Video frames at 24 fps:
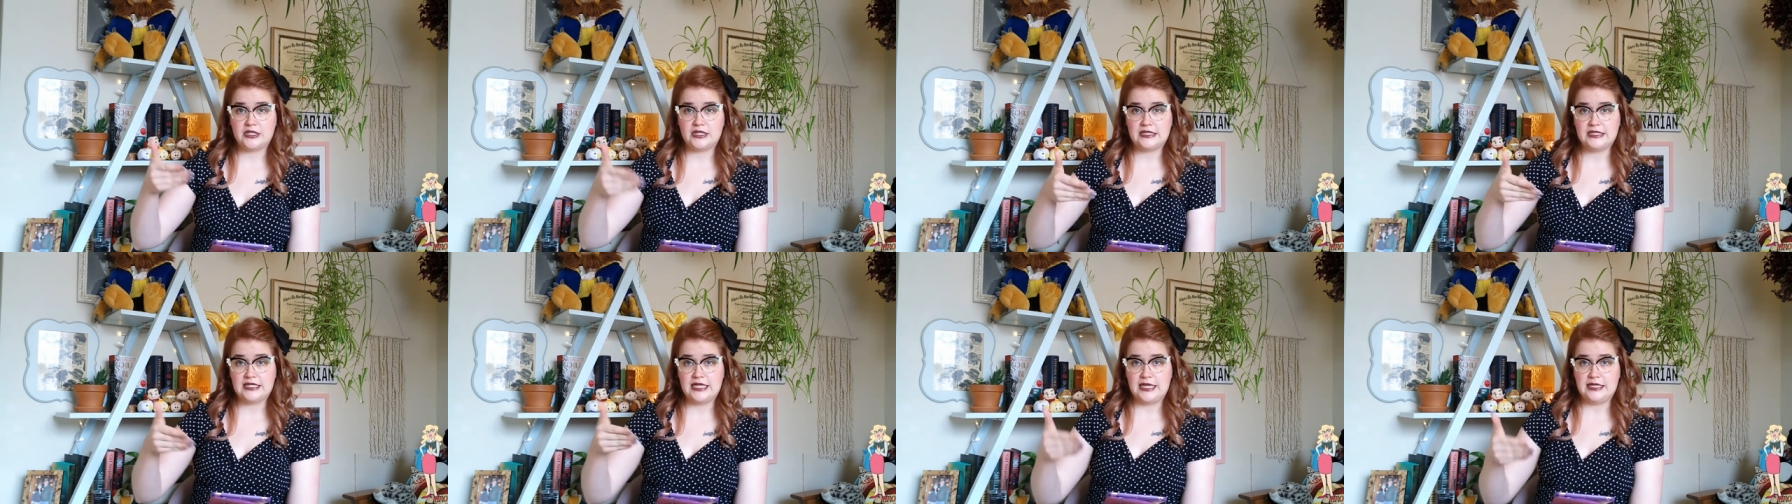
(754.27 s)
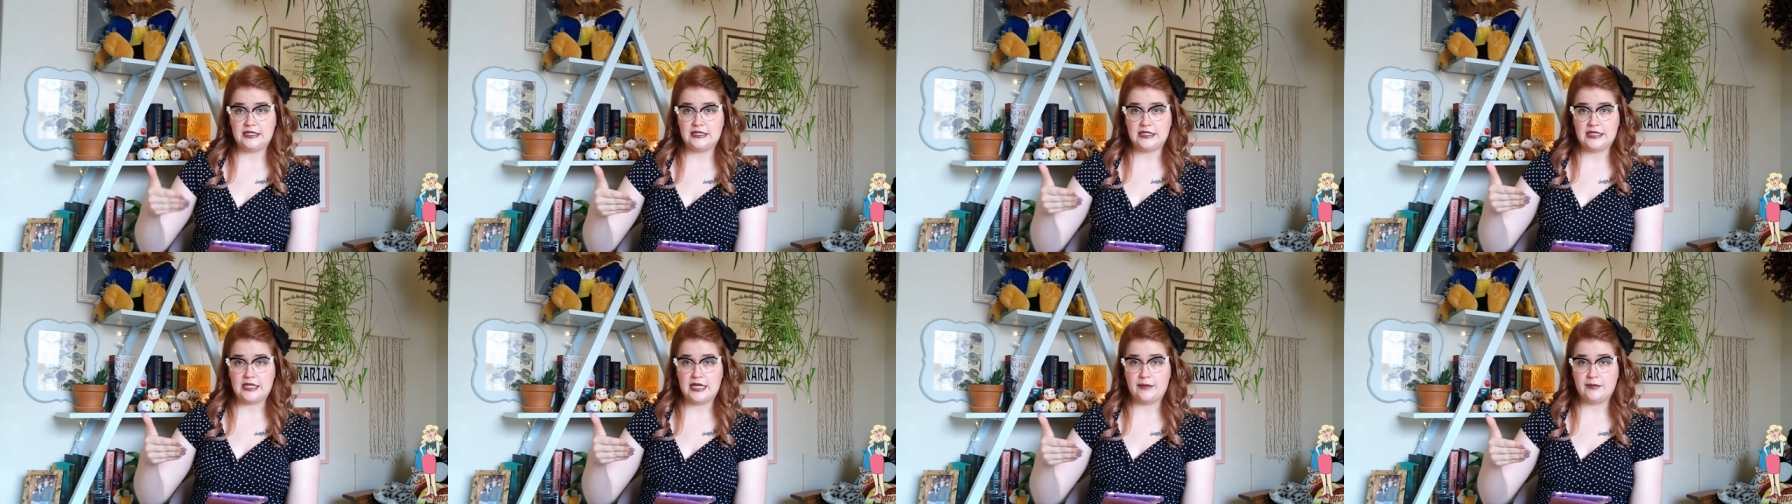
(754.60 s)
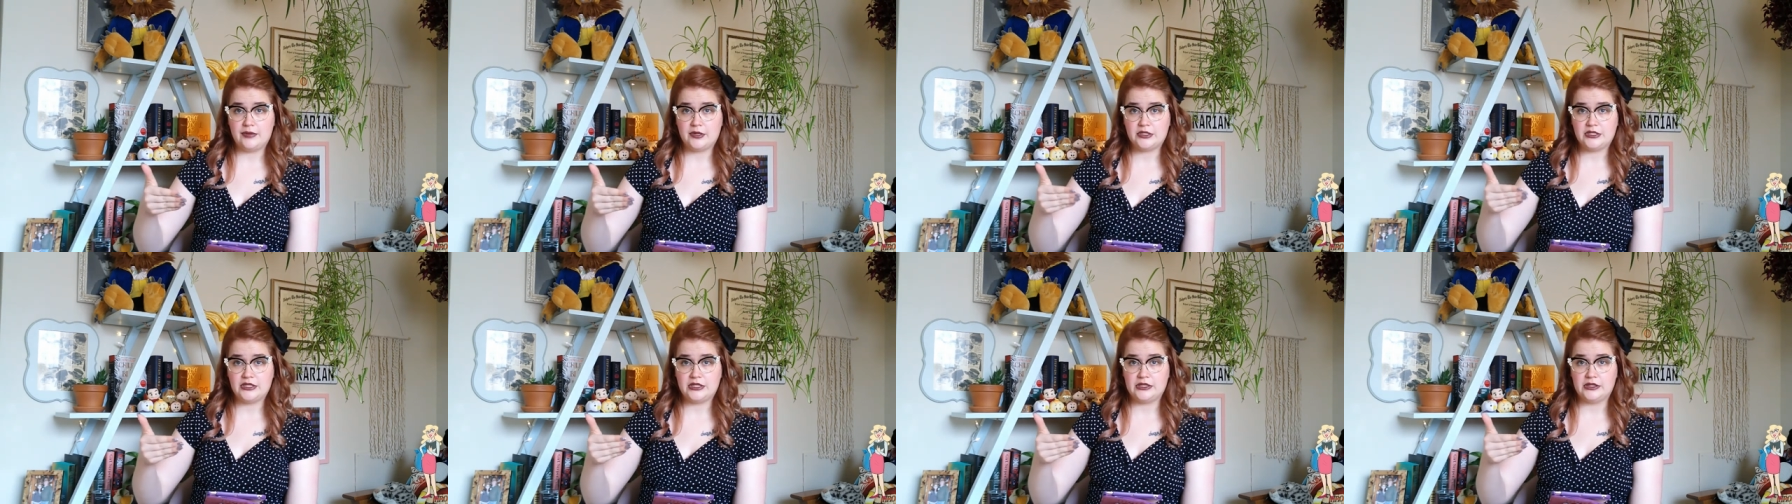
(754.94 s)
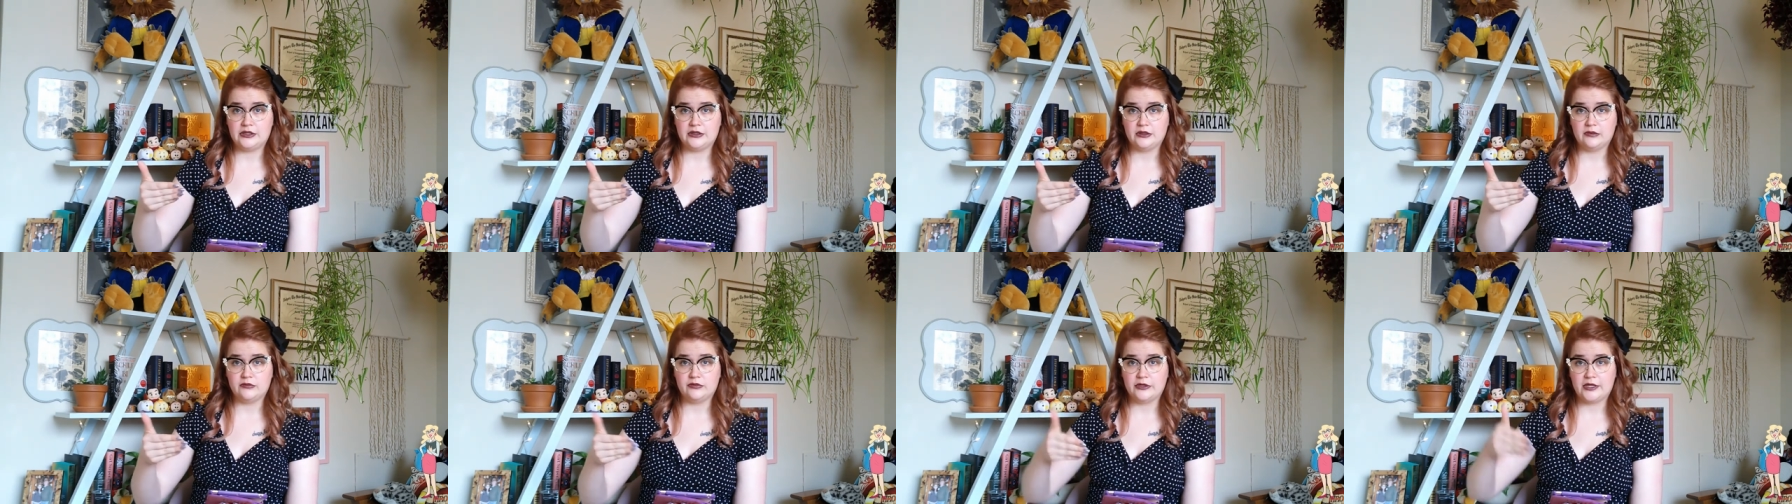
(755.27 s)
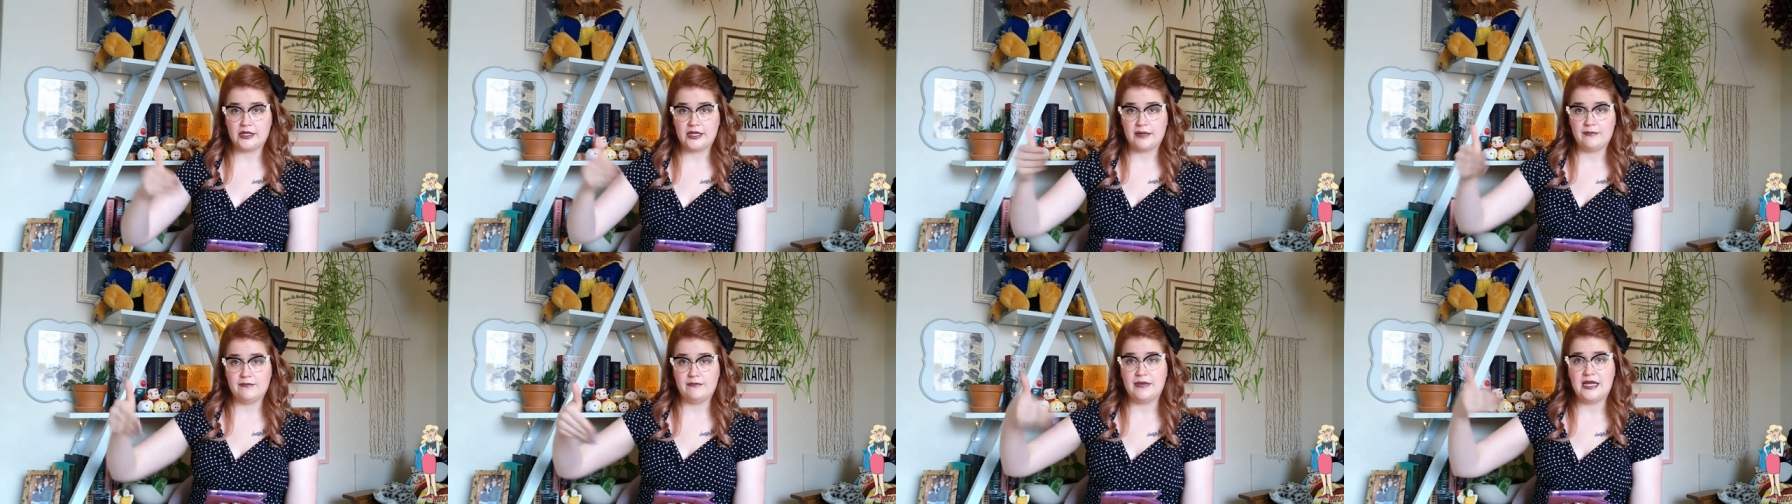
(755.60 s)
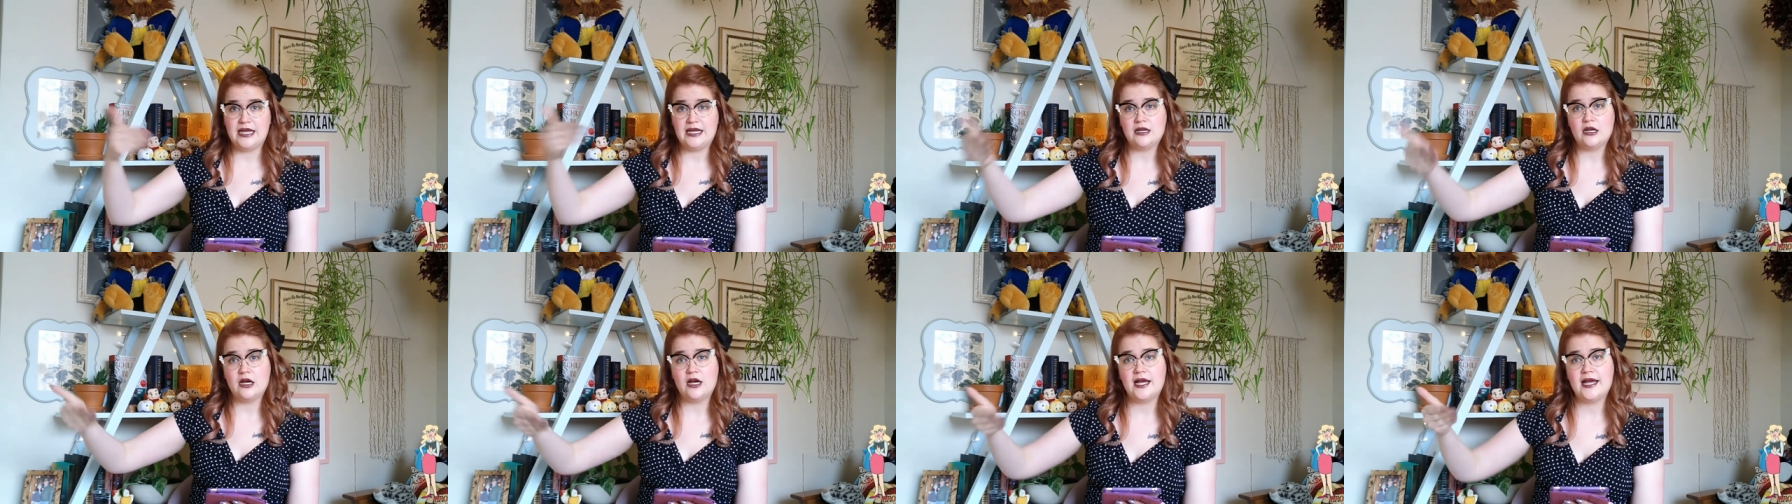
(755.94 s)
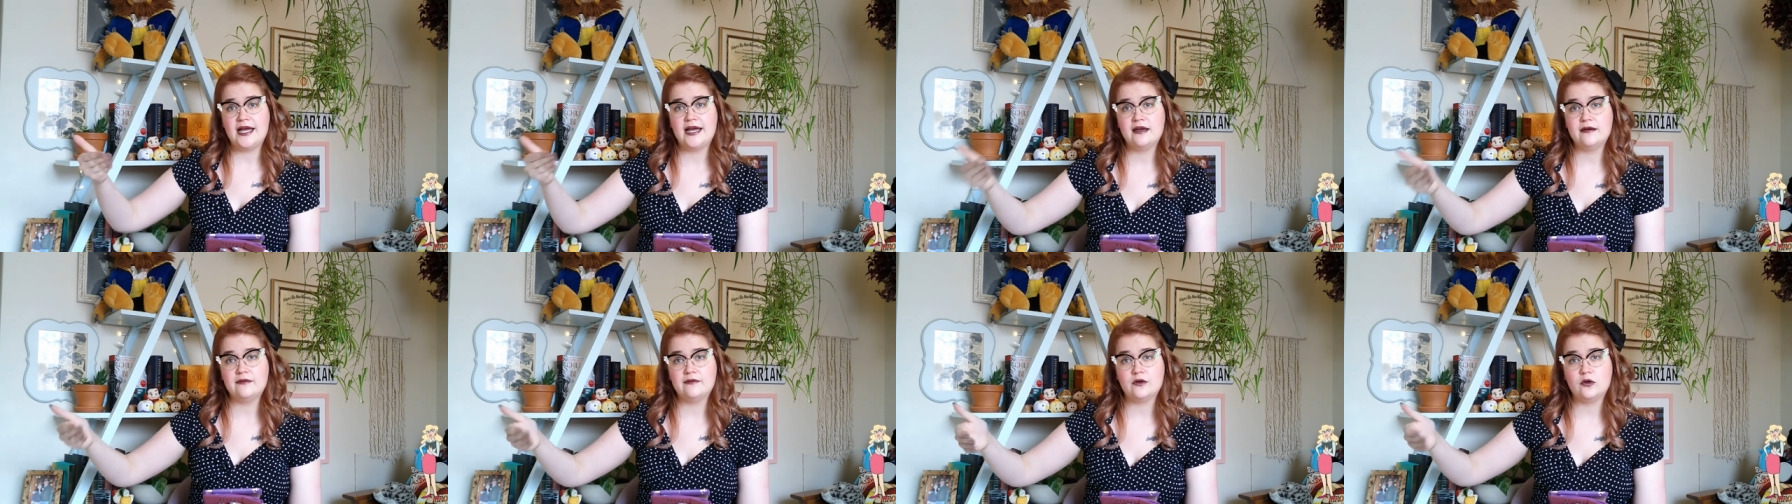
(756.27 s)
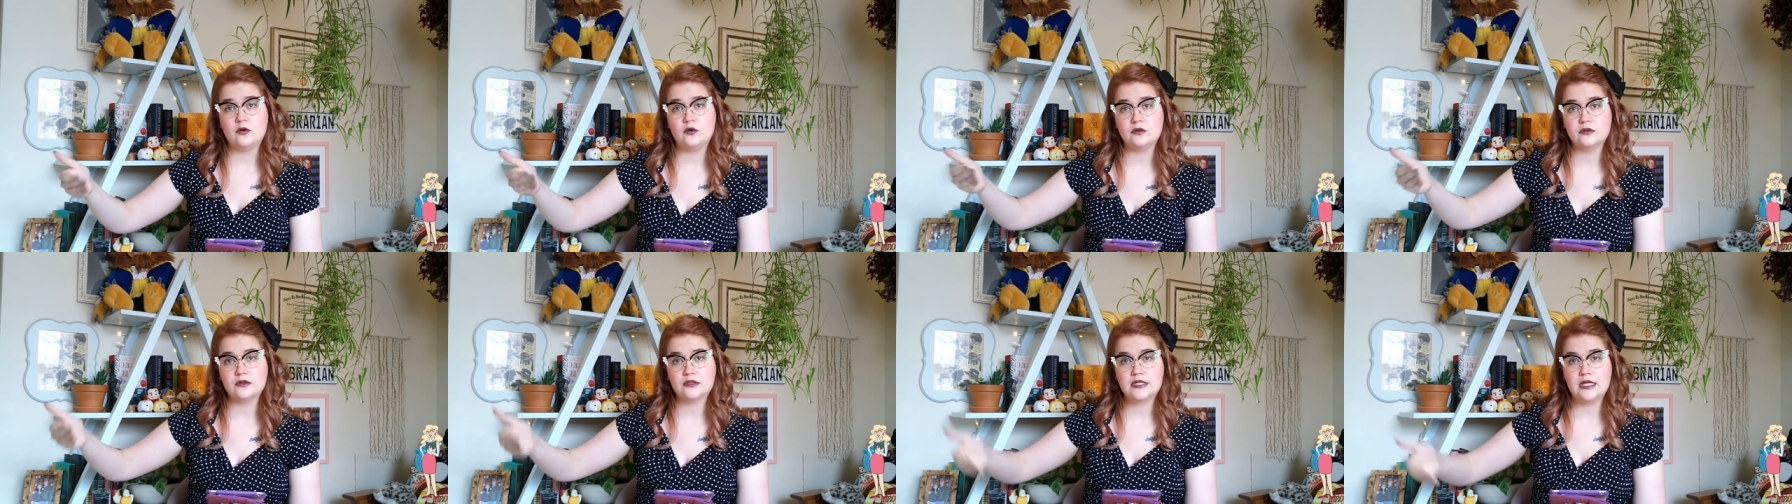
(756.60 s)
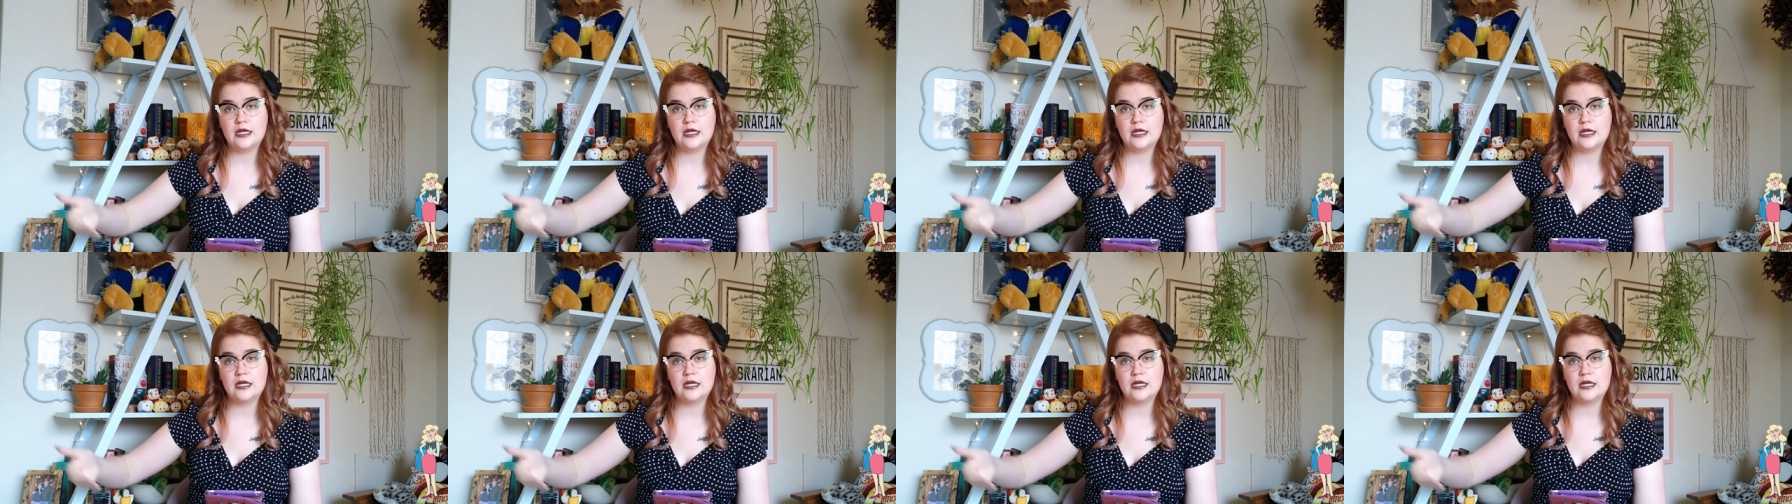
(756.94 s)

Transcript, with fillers: contained in that particular book and may not have a whole